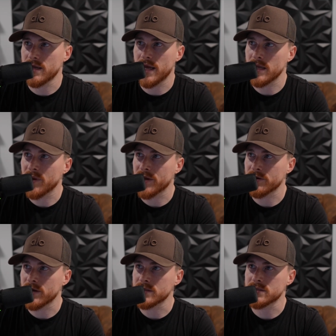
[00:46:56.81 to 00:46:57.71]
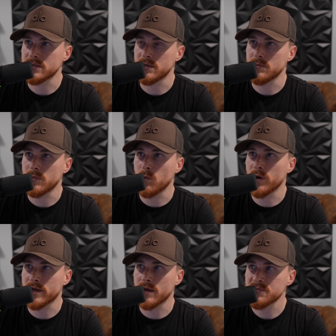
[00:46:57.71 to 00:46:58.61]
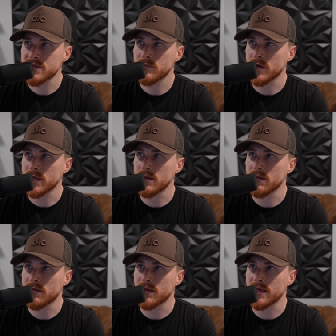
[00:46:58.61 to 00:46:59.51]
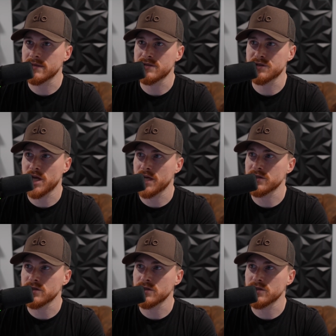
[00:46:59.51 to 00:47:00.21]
any better. When it comes to money, things change, and you